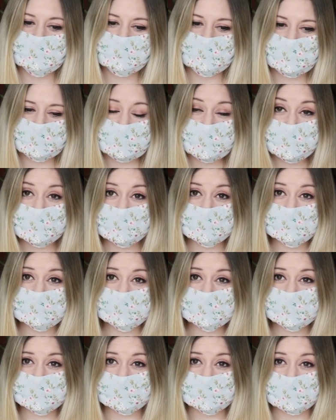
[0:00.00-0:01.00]
speaking
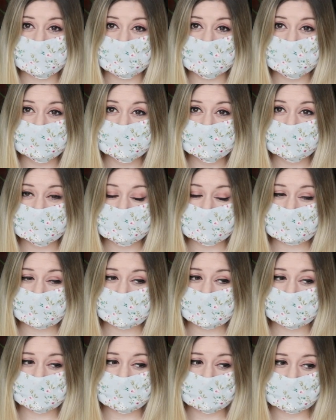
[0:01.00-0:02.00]
English to him,
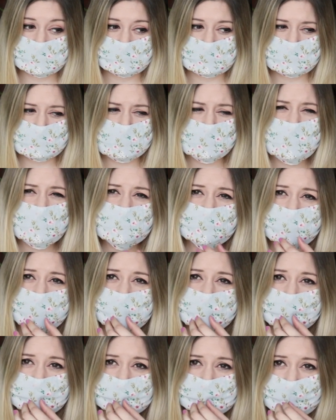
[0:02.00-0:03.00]
but
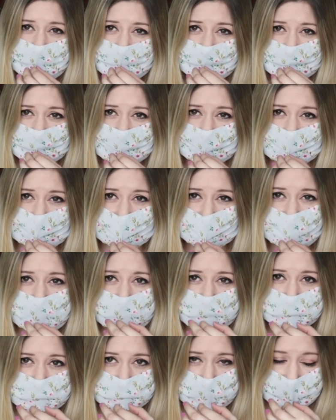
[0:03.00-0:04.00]
this is getting stuck in
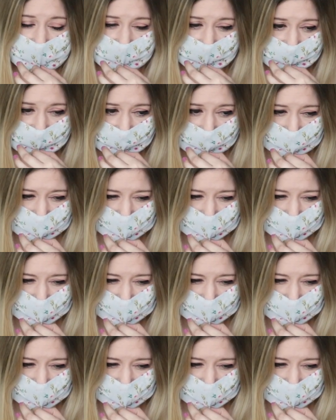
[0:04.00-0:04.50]
my mouth.